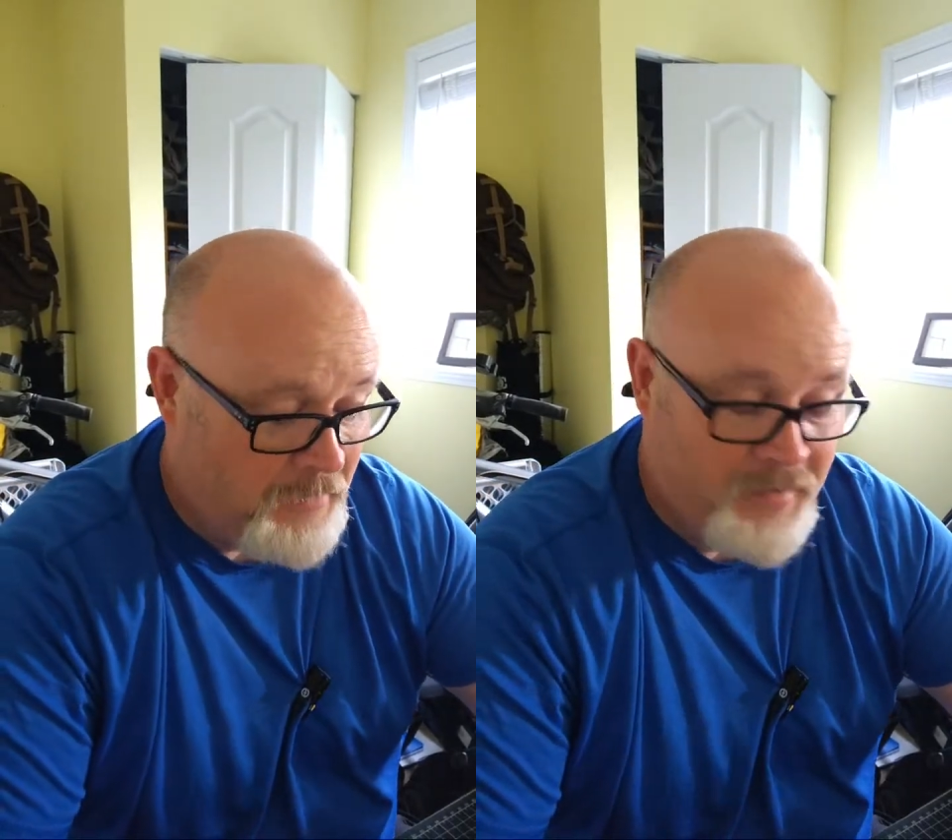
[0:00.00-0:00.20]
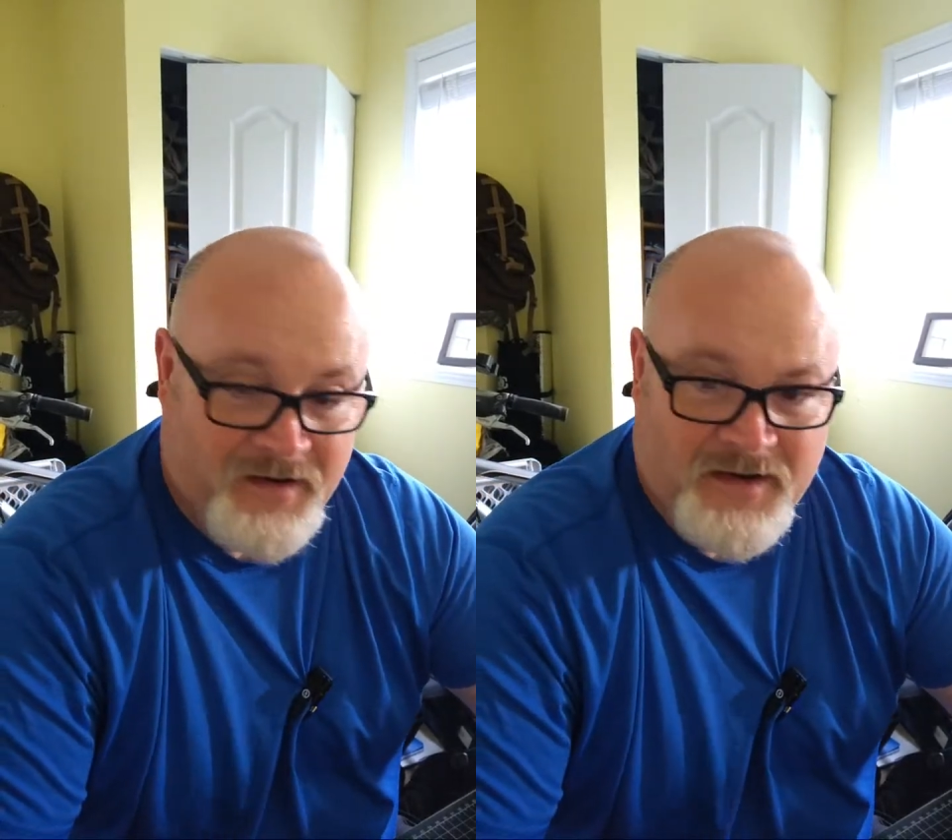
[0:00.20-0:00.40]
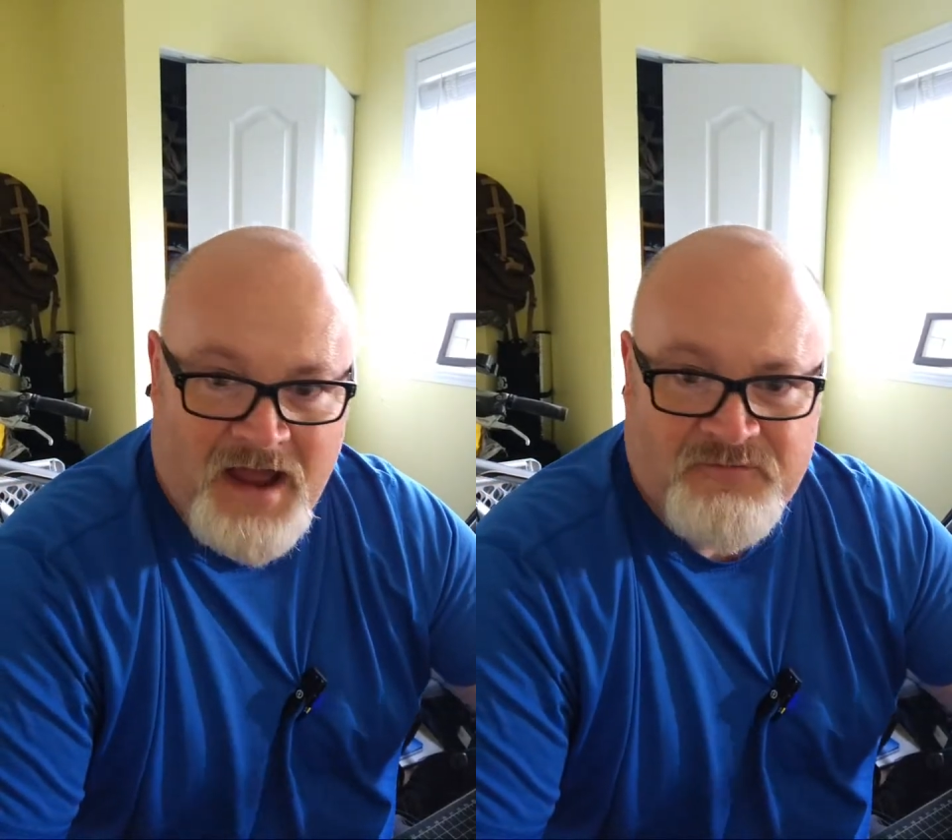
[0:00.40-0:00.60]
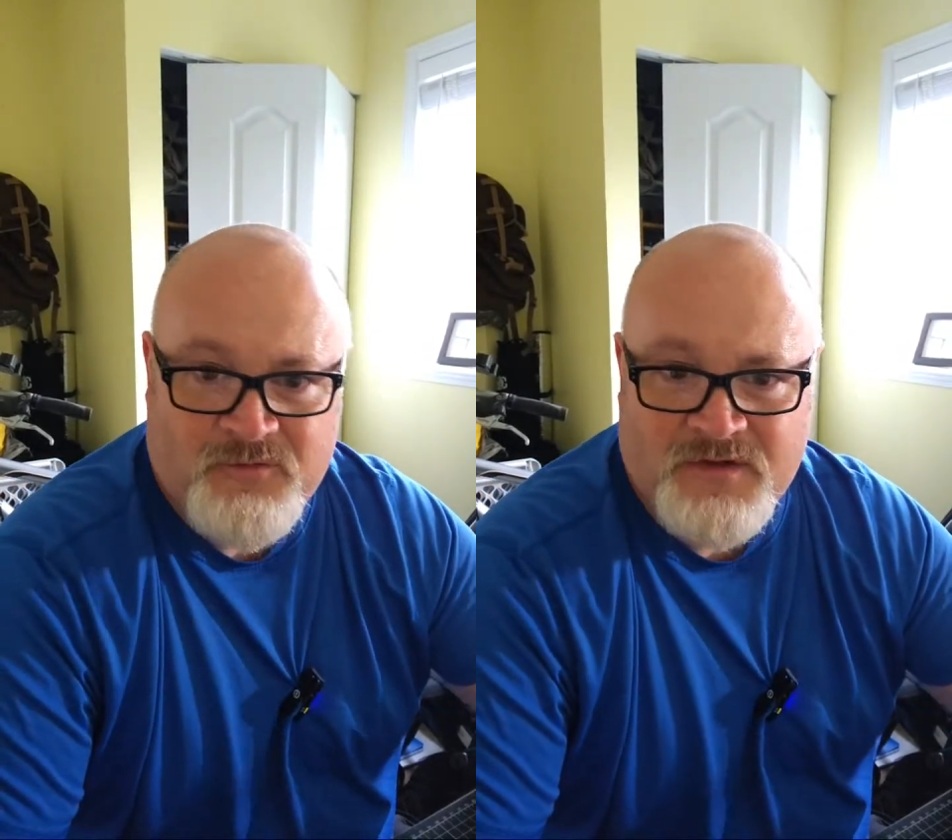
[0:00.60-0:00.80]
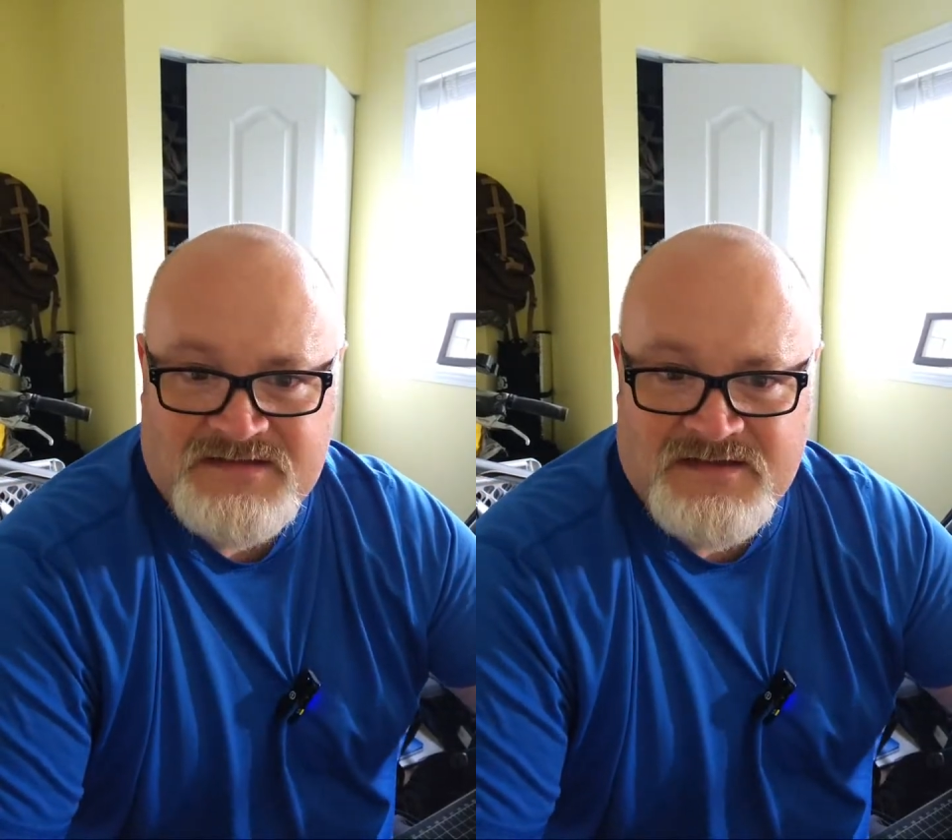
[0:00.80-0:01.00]
But
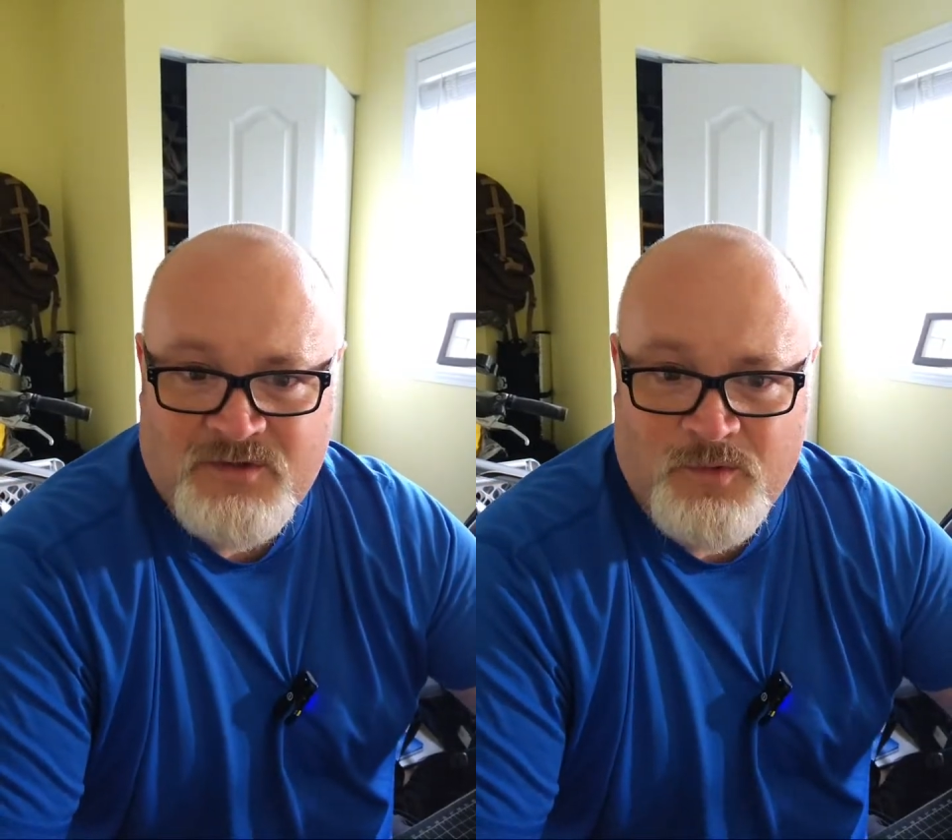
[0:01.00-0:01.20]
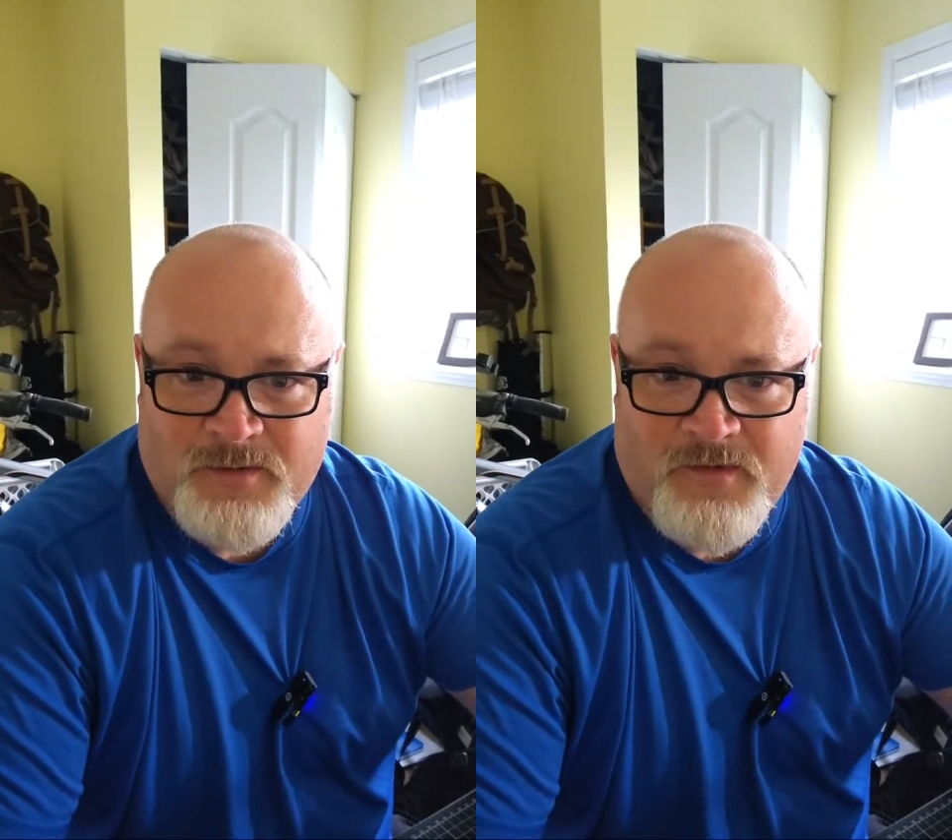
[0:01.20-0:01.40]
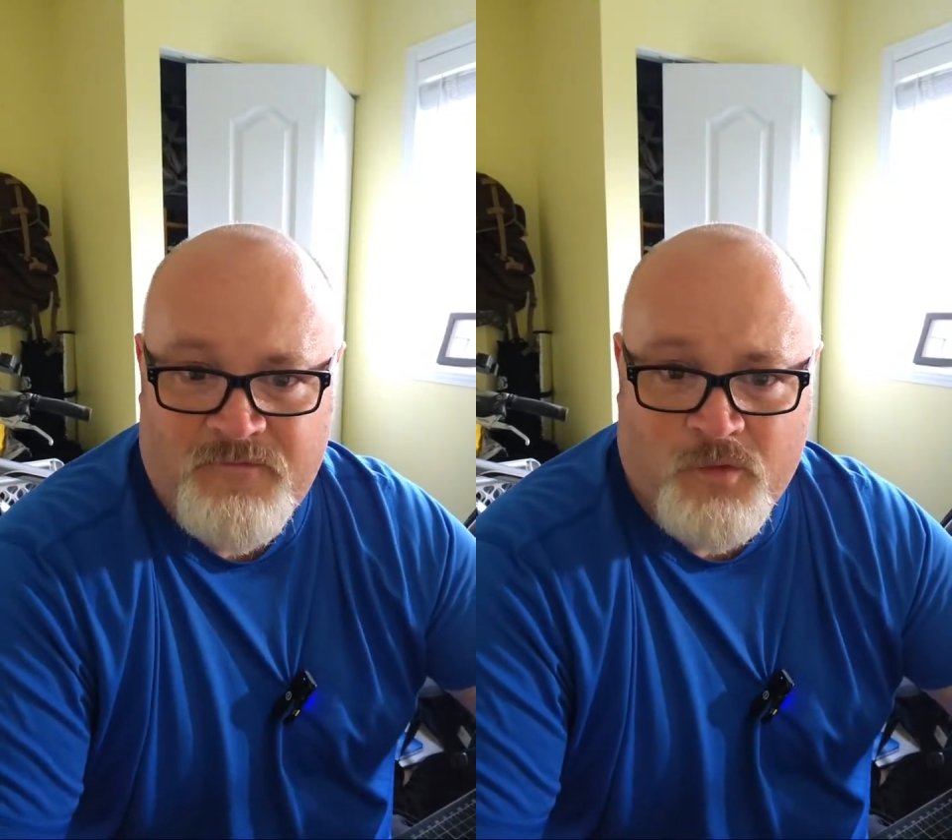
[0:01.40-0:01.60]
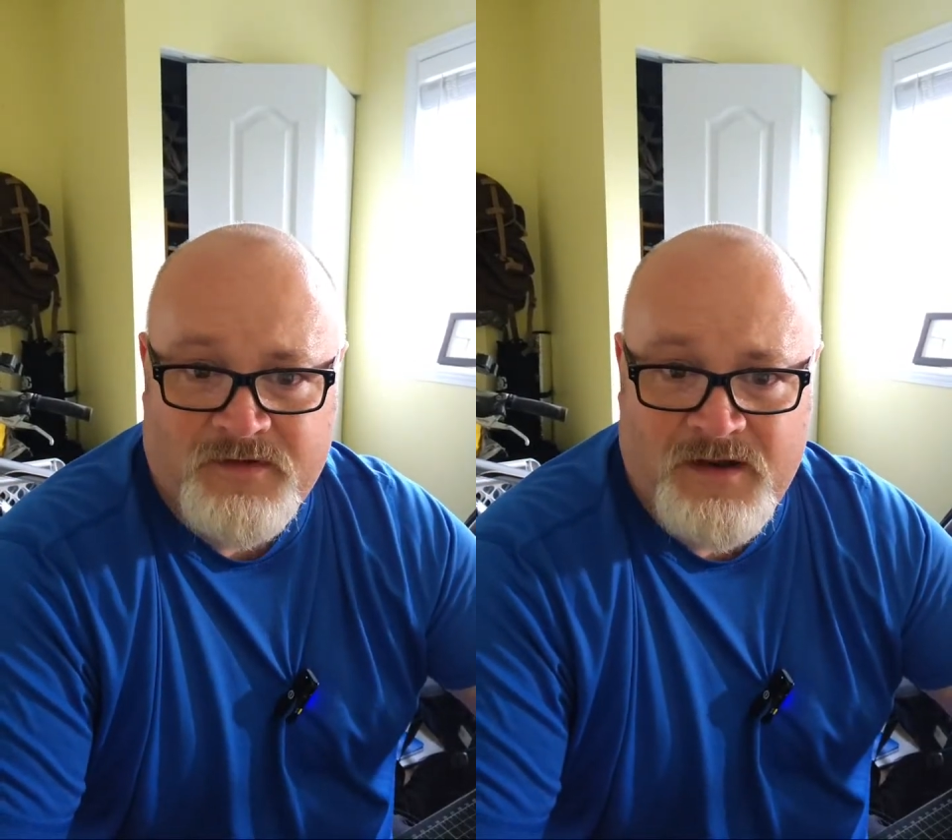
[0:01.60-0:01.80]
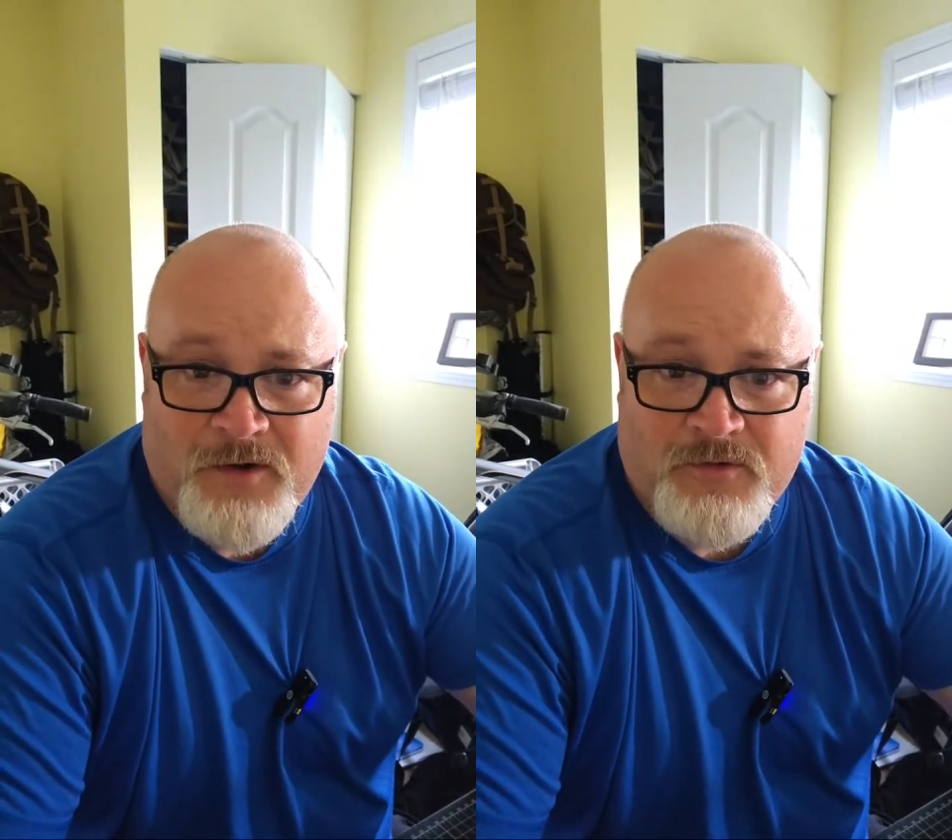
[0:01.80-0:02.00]
after listening to it about
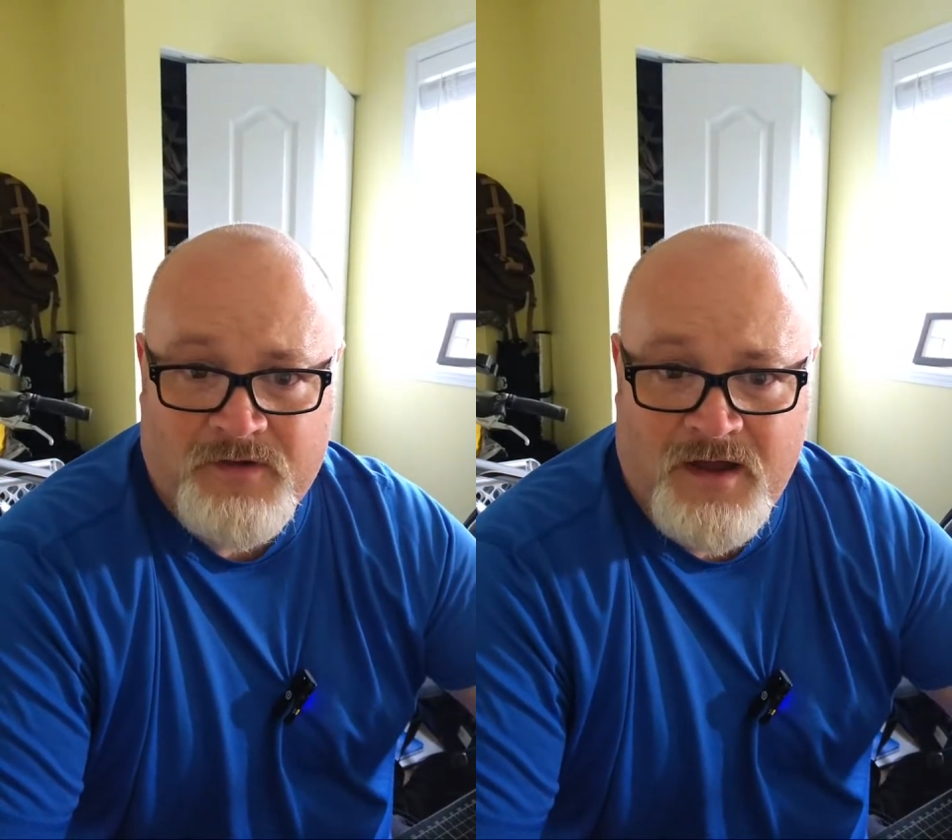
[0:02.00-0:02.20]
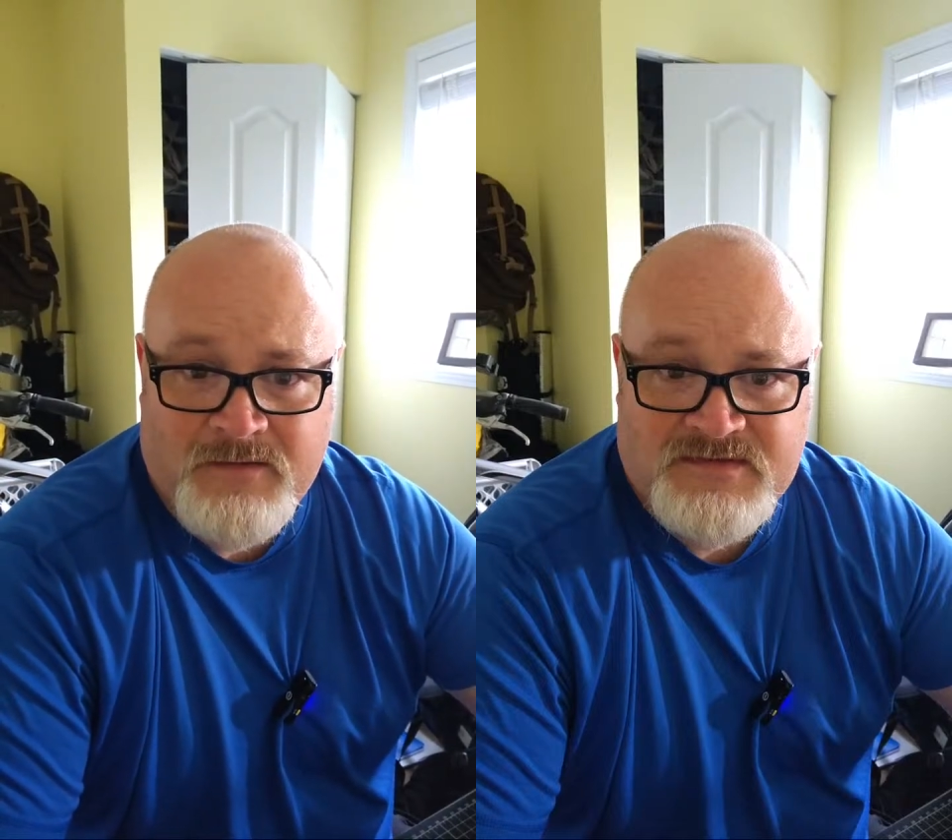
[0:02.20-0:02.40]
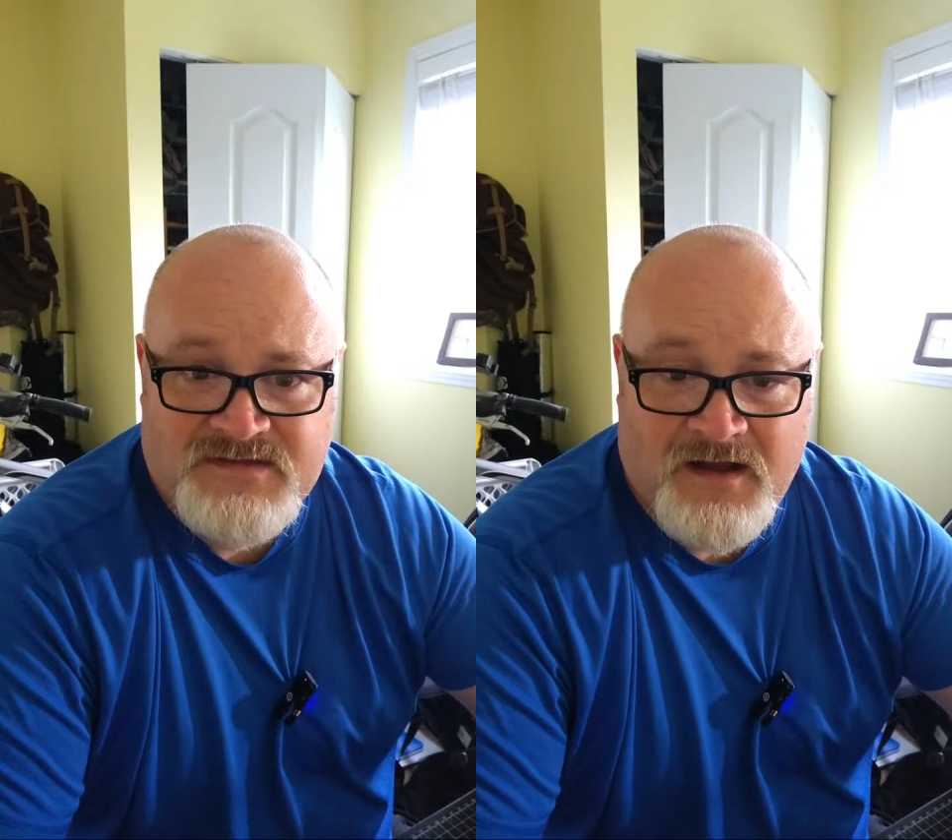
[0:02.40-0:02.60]
1,400 times,